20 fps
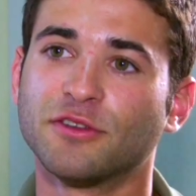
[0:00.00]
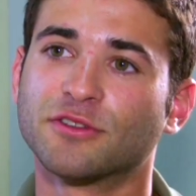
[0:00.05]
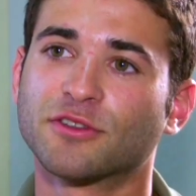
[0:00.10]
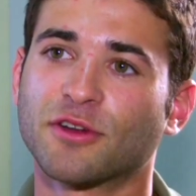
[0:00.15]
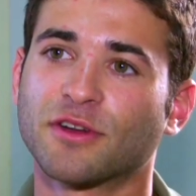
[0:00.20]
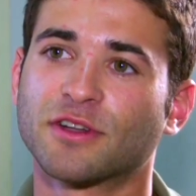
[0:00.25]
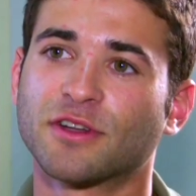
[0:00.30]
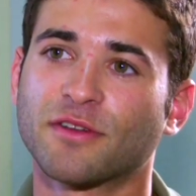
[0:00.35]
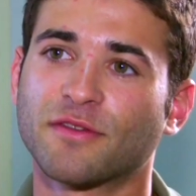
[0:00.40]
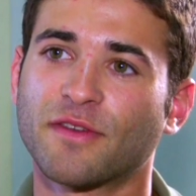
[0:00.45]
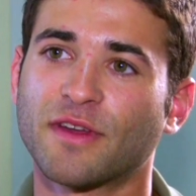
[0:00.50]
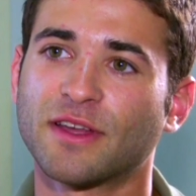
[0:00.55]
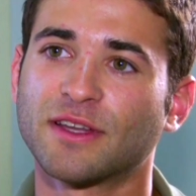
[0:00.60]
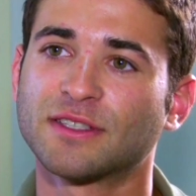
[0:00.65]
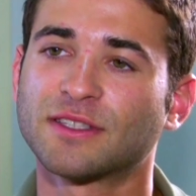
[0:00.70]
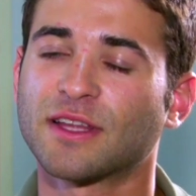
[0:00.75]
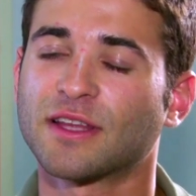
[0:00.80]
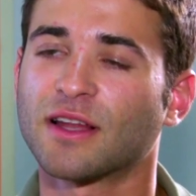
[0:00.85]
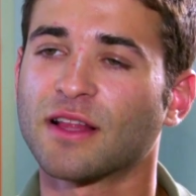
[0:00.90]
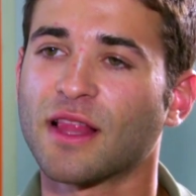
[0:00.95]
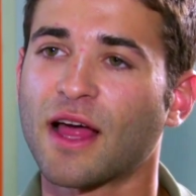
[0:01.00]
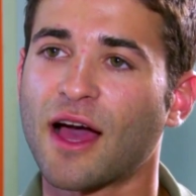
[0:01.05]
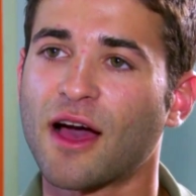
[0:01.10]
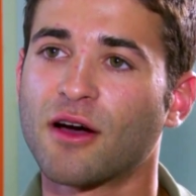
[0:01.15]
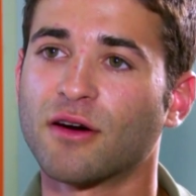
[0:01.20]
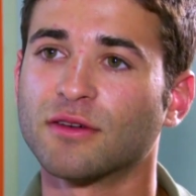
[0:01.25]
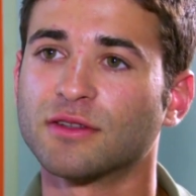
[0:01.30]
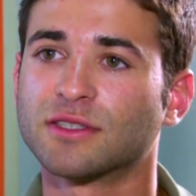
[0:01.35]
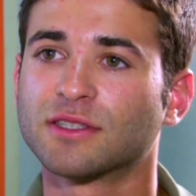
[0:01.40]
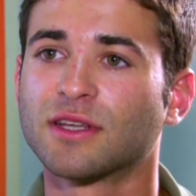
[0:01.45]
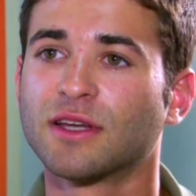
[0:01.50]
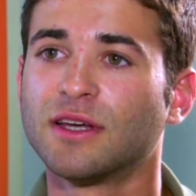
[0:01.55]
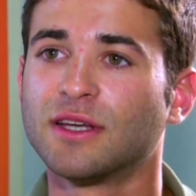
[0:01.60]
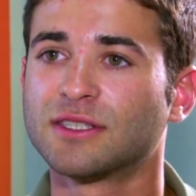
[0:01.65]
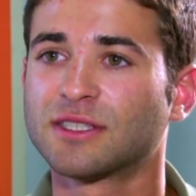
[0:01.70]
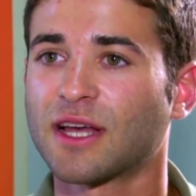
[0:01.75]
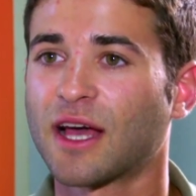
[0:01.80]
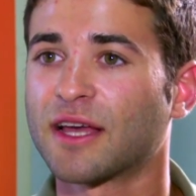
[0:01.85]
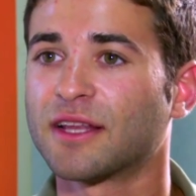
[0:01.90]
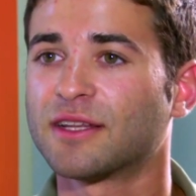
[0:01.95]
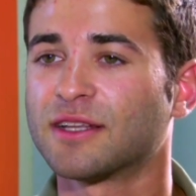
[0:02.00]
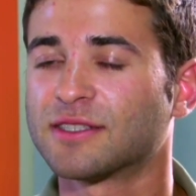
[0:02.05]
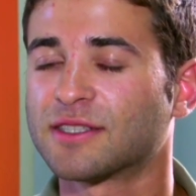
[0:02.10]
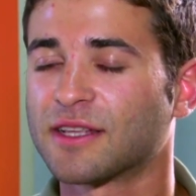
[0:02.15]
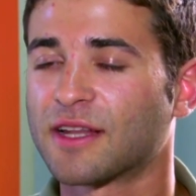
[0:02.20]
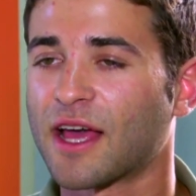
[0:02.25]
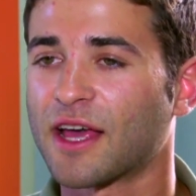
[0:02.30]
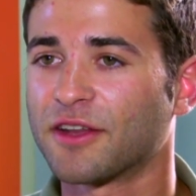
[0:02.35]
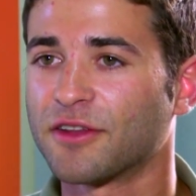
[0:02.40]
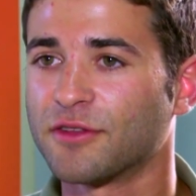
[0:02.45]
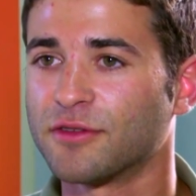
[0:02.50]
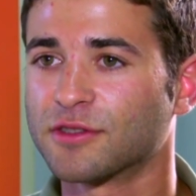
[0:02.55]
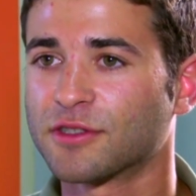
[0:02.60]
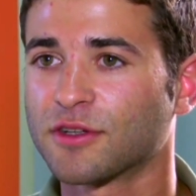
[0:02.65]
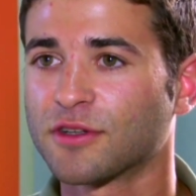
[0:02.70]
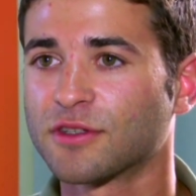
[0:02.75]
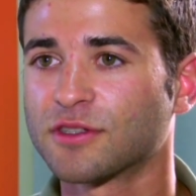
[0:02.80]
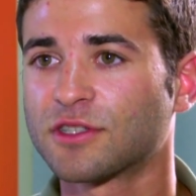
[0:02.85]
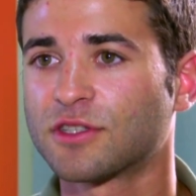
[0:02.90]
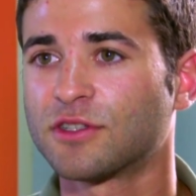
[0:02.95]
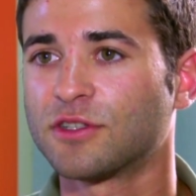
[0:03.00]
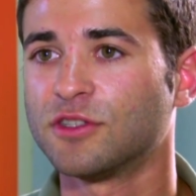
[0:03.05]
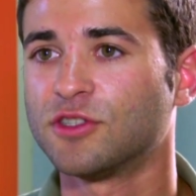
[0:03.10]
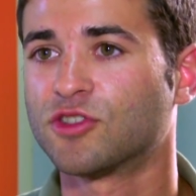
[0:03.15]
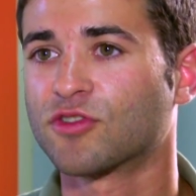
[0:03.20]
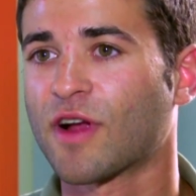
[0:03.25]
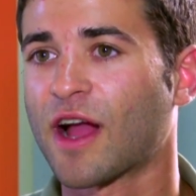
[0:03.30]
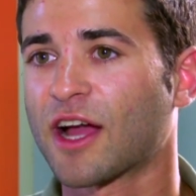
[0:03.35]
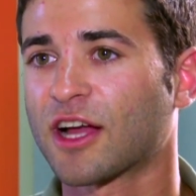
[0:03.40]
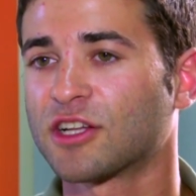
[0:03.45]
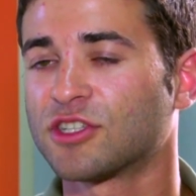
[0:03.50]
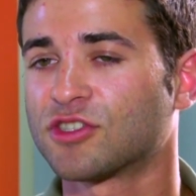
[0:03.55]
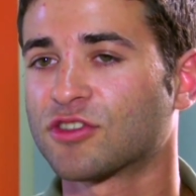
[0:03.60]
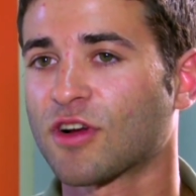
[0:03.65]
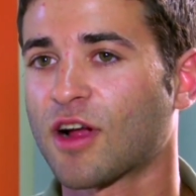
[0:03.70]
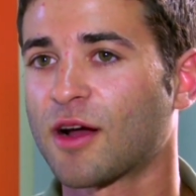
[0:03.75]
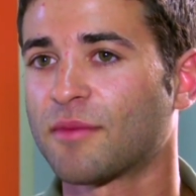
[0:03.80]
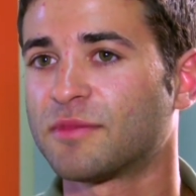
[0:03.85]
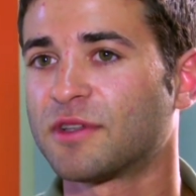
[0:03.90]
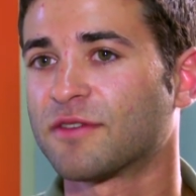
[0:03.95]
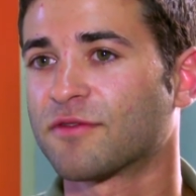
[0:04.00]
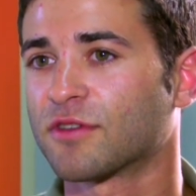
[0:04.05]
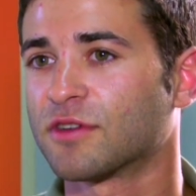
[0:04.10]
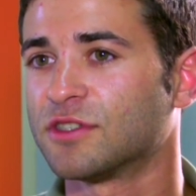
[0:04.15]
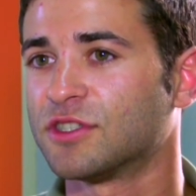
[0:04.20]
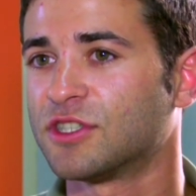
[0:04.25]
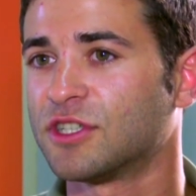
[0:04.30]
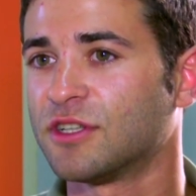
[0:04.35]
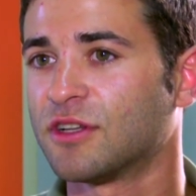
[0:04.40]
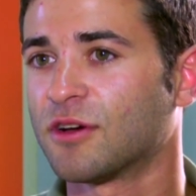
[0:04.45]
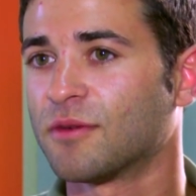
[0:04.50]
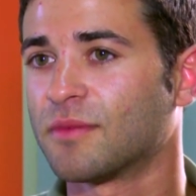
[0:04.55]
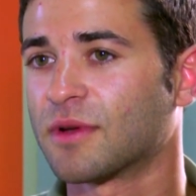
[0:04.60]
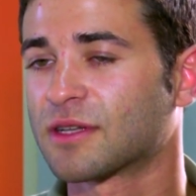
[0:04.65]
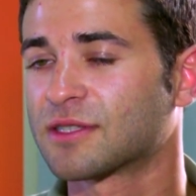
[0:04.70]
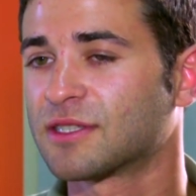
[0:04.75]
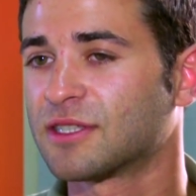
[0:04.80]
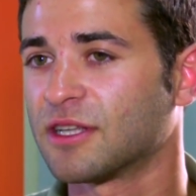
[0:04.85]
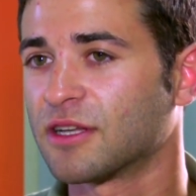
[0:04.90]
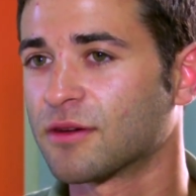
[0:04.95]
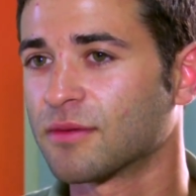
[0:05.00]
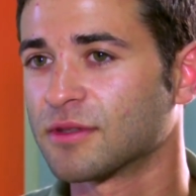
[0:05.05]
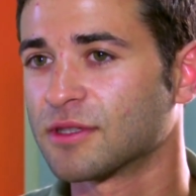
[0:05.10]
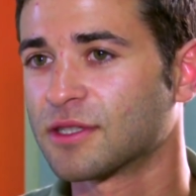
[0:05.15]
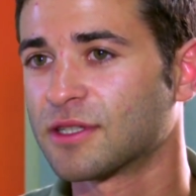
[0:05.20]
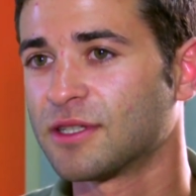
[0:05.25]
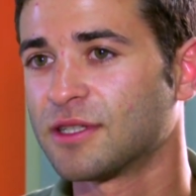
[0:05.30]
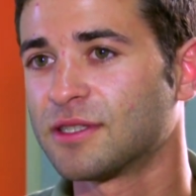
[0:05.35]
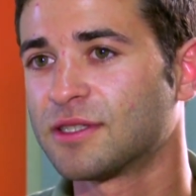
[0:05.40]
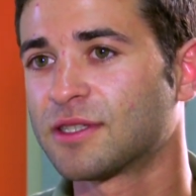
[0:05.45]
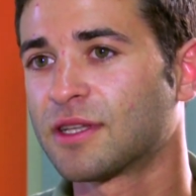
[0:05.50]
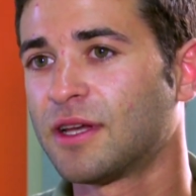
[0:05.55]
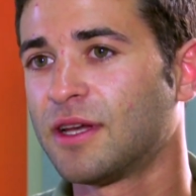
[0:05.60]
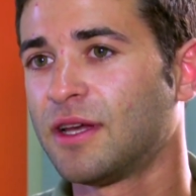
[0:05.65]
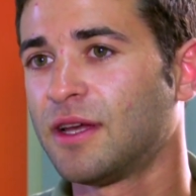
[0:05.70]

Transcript: user interface that allows scientists and end users to drag and drop different genomic sequences